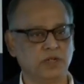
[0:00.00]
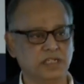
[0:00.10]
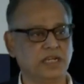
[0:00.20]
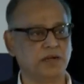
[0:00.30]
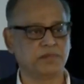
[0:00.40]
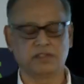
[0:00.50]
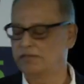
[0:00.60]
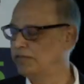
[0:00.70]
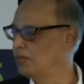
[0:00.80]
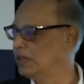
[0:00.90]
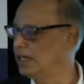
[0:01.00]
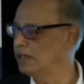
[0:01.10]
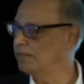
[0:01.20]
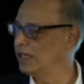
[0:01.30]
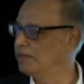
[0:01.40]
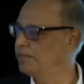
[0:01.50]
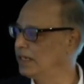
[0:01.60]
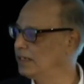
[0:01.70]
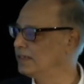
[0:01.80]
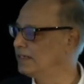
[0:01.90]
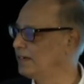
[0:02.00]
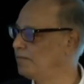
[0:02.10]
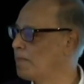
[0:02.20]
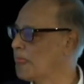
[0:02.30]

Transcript: one couple from an unplanned pregnancy.